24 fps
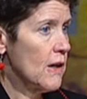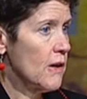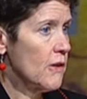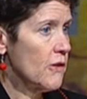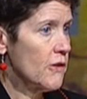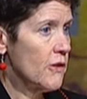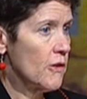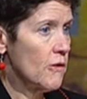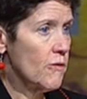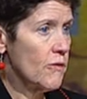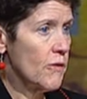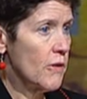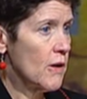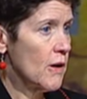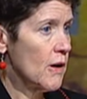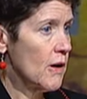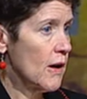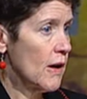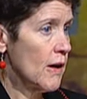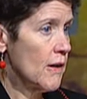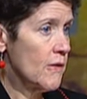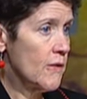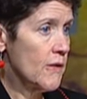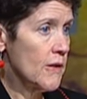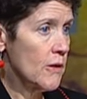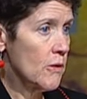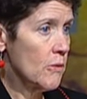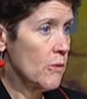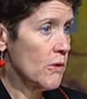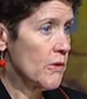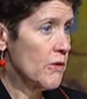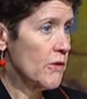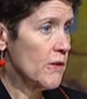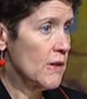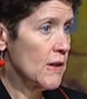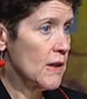So far, I think
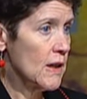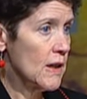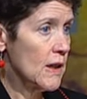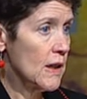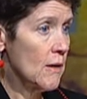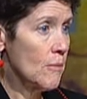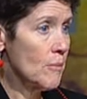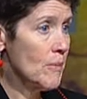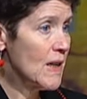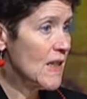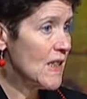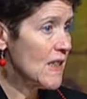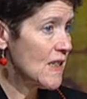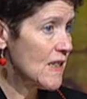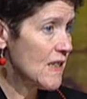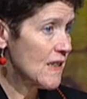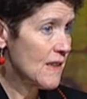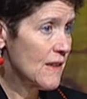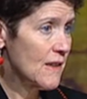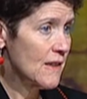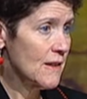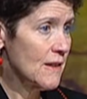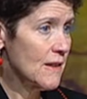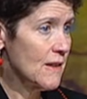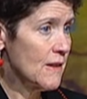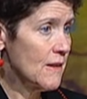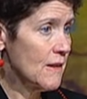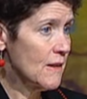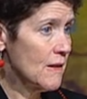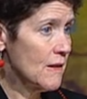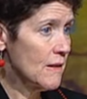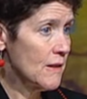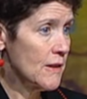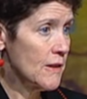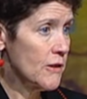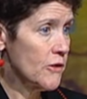we're seeing amazing
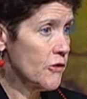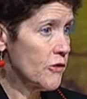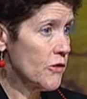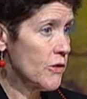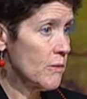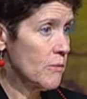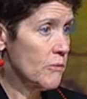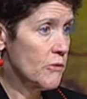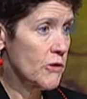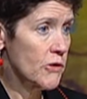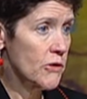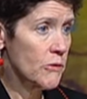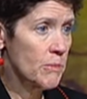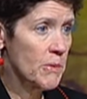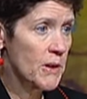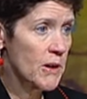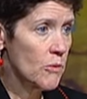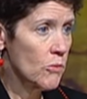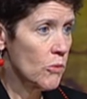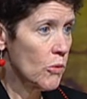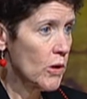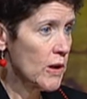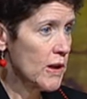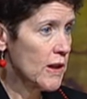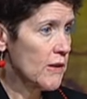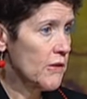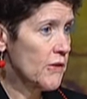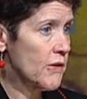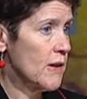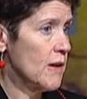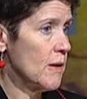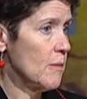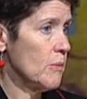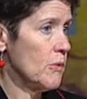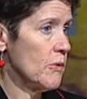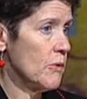leadership. Just by one
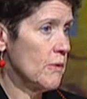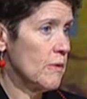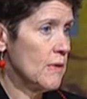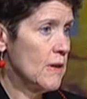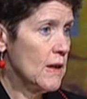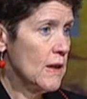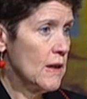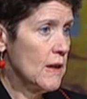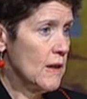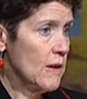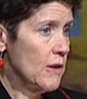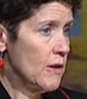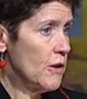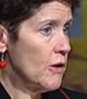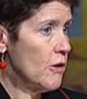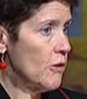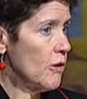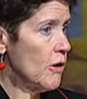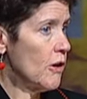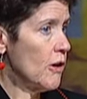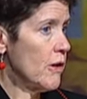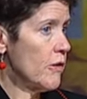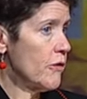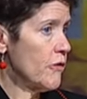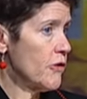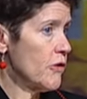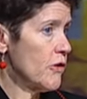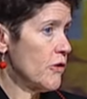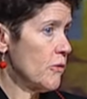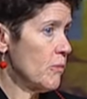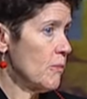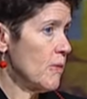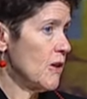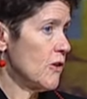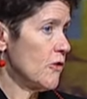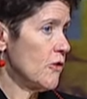example, Garth
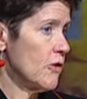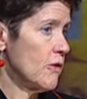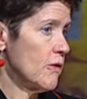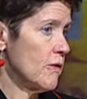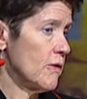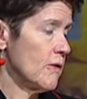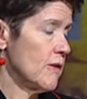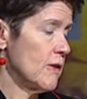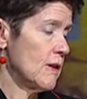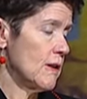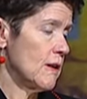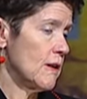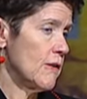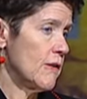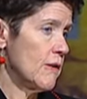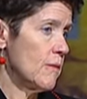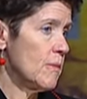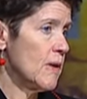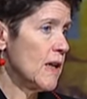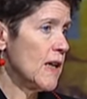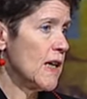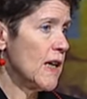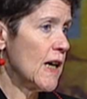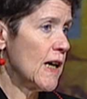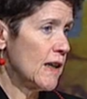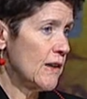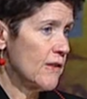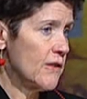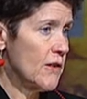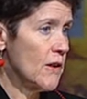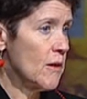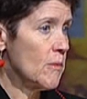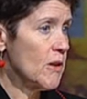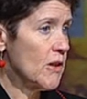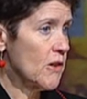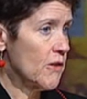just mentioned that many
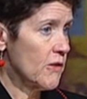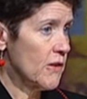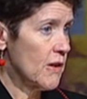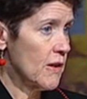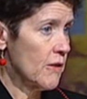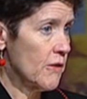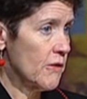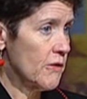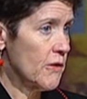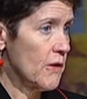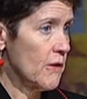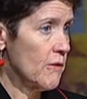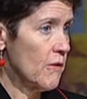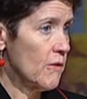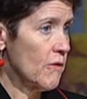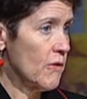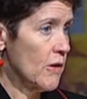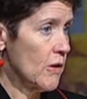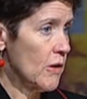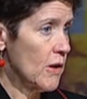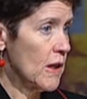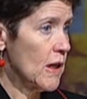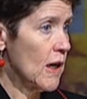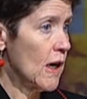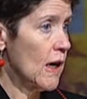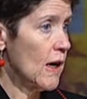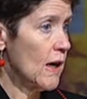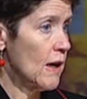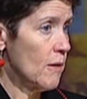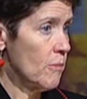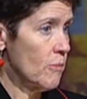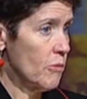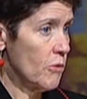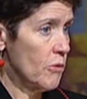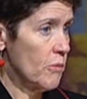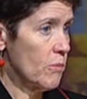academic centers have a very
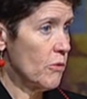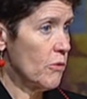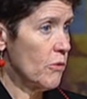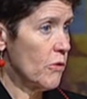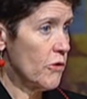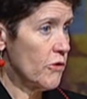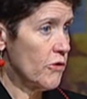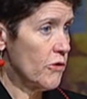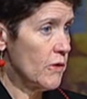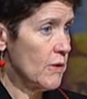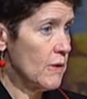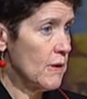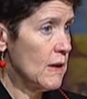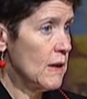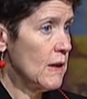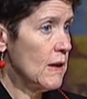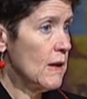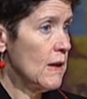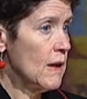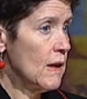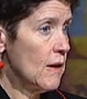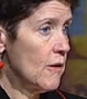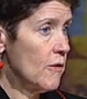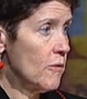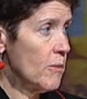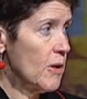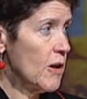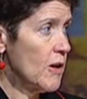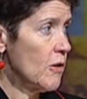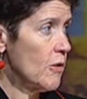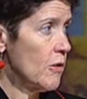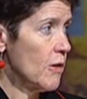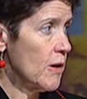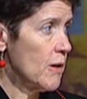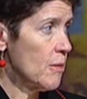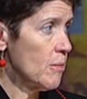high proportion of
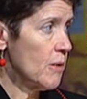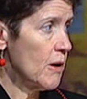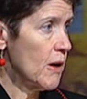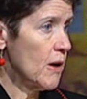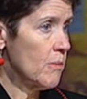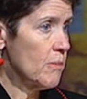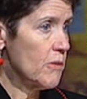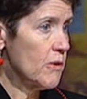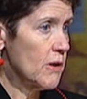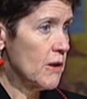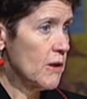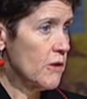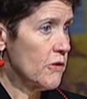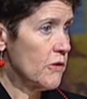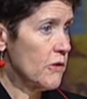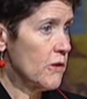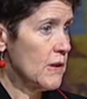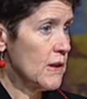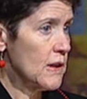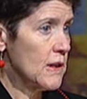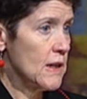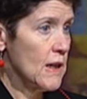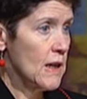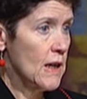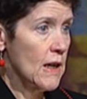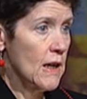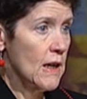minority populations.